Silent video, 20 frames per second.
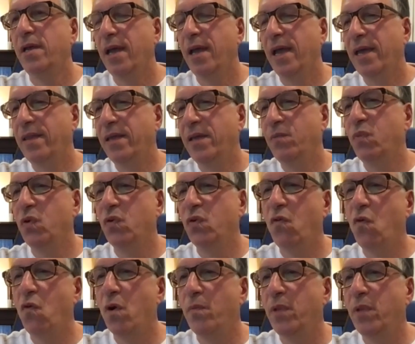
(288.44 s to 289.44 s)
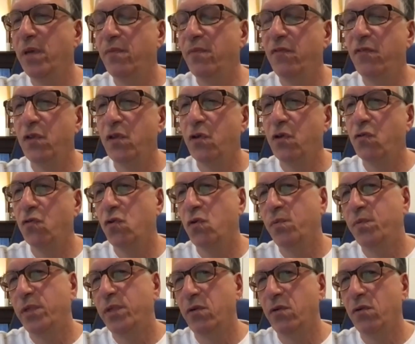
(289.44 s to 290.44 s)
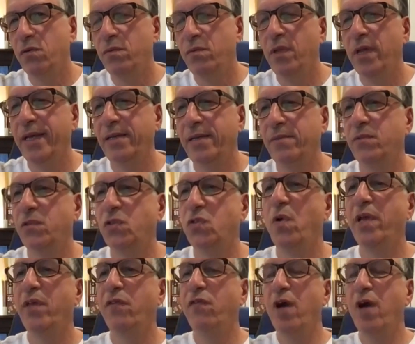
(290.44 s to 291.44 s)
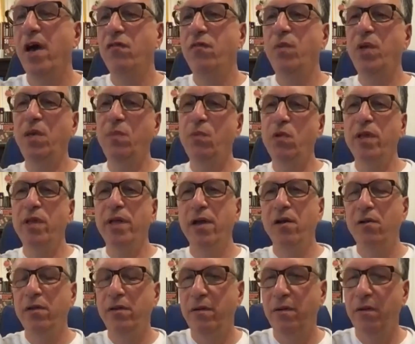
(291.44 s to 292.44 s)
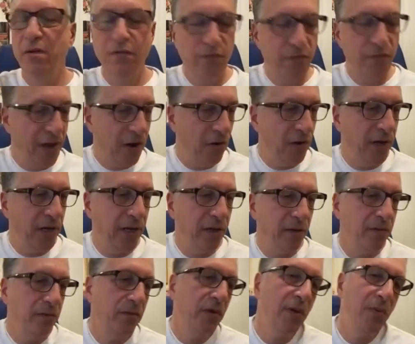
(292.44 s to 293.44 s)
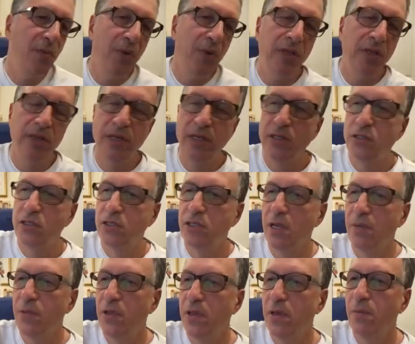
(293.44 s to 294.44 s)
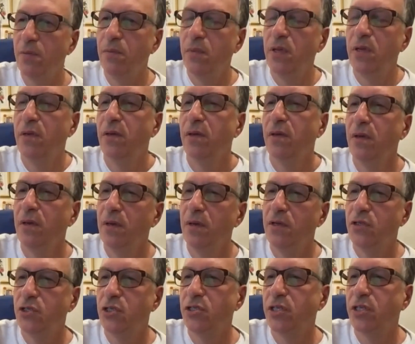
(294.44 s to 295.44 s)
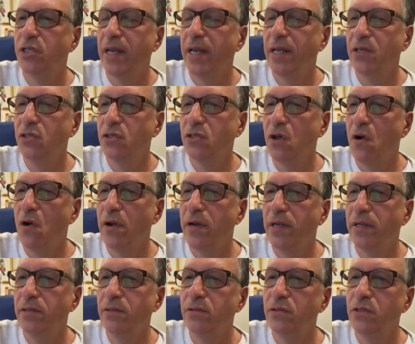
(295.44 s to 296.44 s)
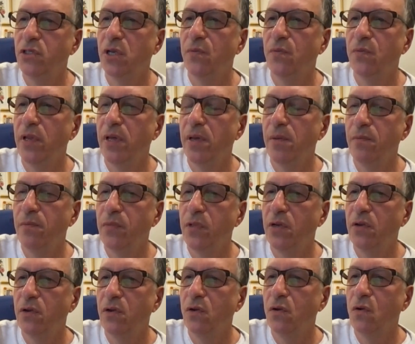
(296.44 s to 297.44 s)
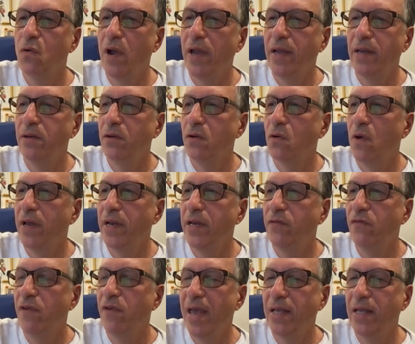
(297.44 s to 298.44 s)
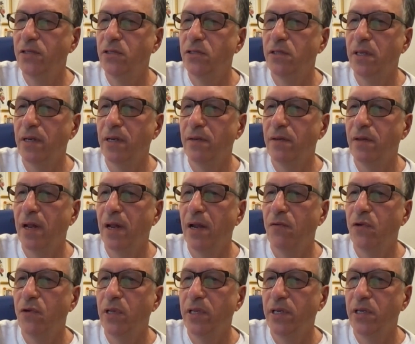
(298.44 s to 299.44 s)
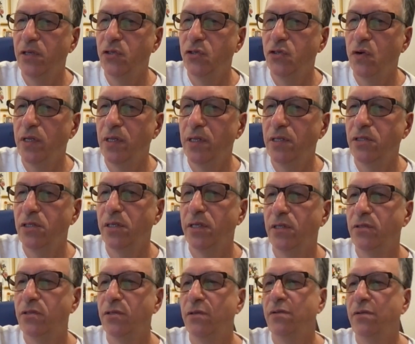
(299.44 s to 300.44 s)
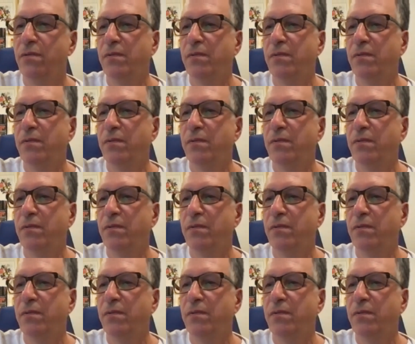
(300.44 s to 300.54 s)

and then perform them for the group. There were like 25 people there and of varying abilities. Some of them just getting started, and some of them, quite advanced that I really enjoyed listening to.